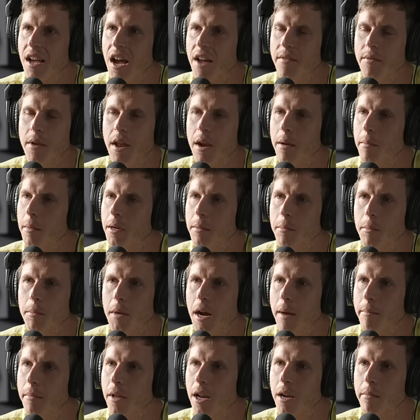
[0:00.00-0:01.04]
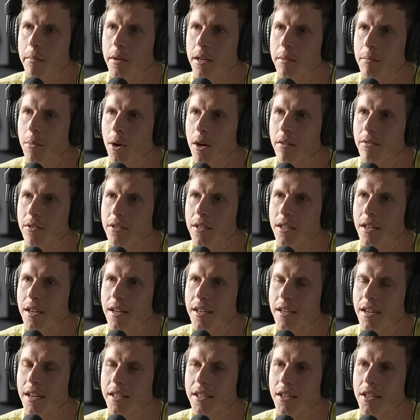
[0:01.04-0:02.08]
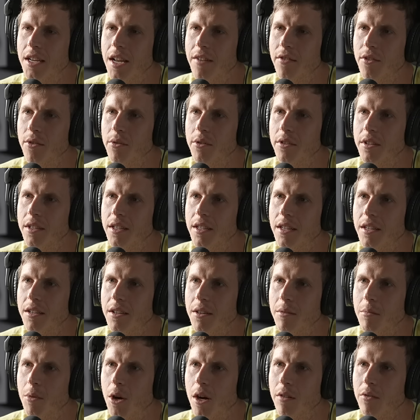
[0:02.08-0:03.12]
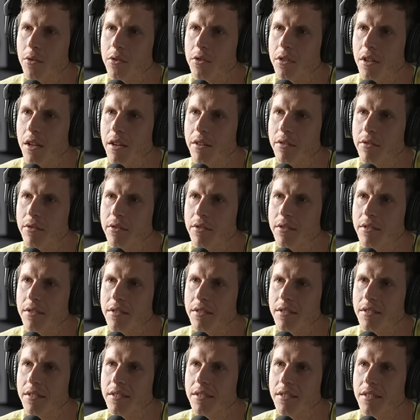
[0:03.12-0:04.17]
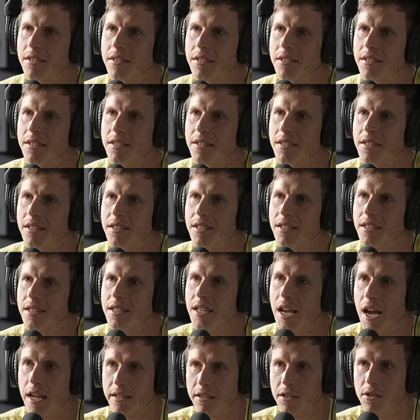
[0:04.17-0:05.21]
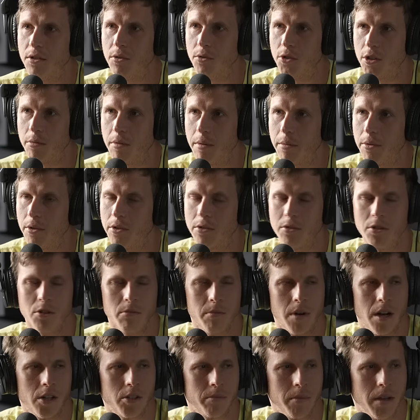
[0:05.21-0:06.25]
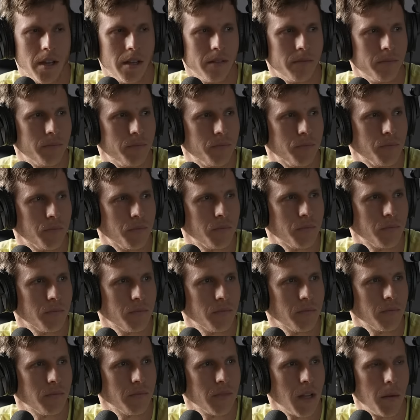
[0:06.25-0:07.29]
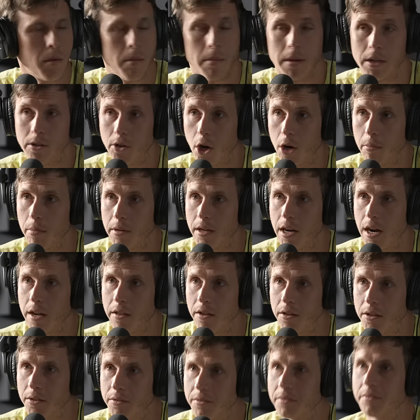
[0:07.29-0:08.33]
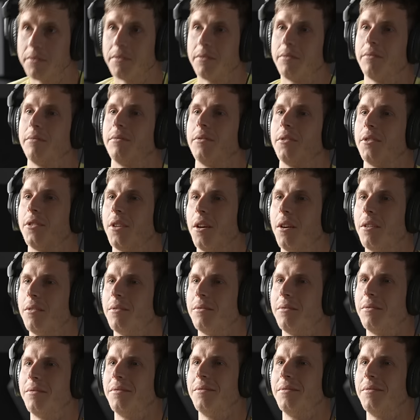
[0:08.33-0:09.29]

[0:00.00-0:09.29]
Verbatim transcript: I'm not a big I'm not a big Marvel guy. I could no. never really get into the Marvel stuff. It's a big commitment at this point. Yeah, it's a huge commitment. There's too much, man. There's so much. I'm a big DARPA guy though. Mm. So